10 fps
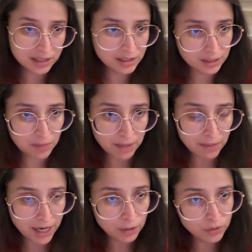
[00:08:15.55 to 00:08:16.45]
It's in my
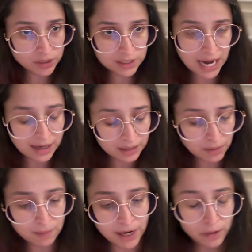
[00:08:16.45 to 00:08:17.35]
bio. It's tagged in
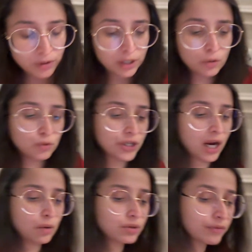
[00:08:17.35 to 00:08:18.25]
my bio. You can go check
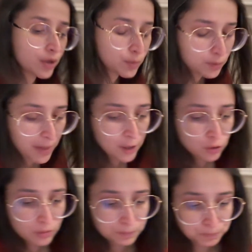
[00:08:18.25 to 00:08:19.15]
out the first page,